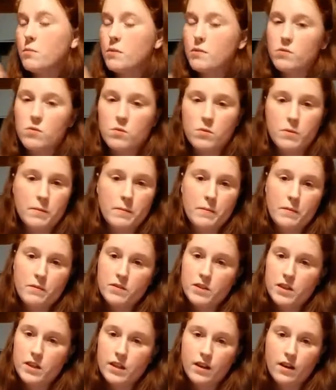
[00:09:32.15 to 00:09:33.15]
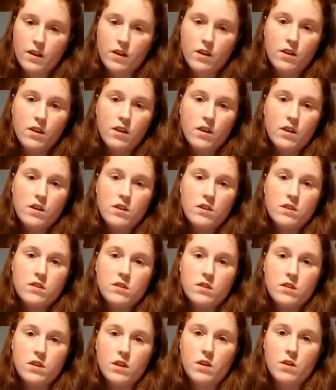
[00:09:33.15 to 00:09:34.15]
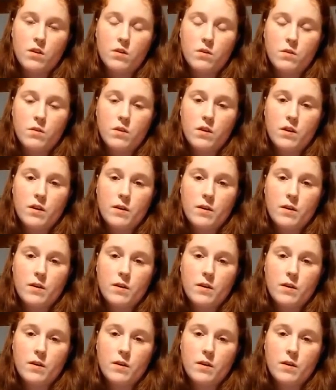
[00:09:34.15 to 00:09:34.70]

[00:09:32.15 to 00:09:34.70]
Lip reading: before we moved in here. So